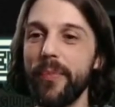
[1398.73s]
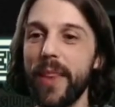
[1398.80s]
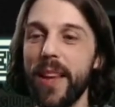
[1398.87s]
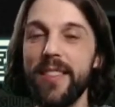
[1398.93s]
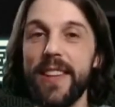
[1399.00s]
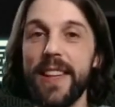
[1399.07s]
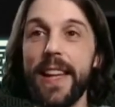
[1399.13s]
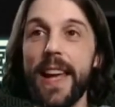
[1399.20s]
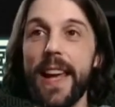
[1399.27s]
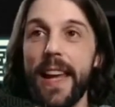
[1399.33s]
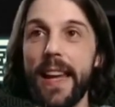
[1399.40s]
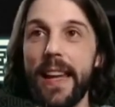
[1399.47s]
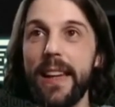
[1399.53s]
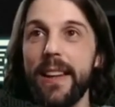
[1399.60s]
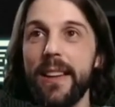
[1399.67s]

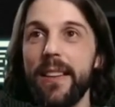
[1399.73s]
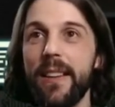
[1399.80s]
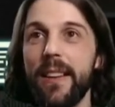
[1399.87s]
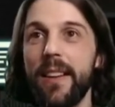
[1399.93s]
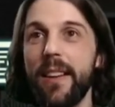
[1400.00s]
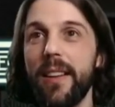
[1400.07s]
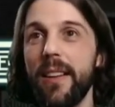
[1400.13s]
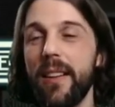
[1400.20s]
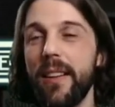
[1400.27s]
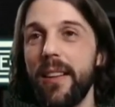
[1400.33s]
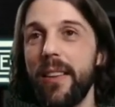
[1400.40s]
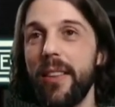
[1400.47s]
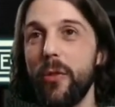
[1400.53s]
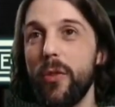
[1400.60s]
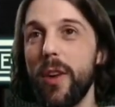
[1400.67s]
delay
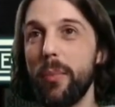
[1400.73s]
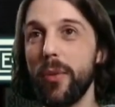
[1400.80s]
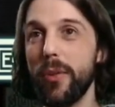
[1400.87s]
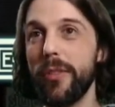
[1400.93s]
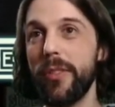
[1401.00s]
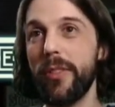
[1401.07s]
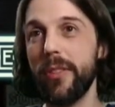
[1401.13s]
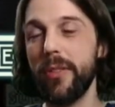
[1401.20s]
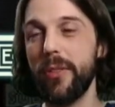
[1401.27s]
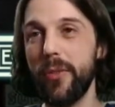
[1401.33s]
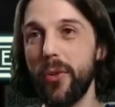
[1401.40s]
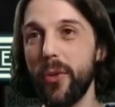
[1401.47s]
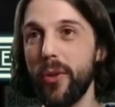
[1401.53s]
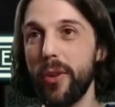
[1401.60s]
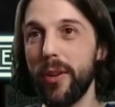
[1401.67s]
the rebels
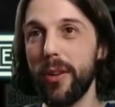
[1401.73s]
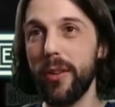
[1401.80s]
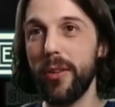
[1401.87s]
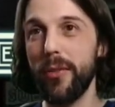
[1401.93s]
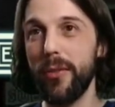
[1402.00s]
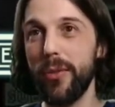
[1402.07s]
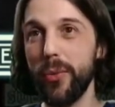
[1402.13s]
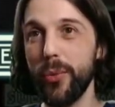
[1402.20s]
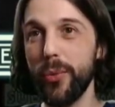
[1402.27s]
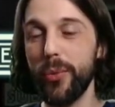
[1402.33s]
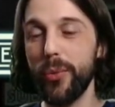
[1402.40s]
for a few,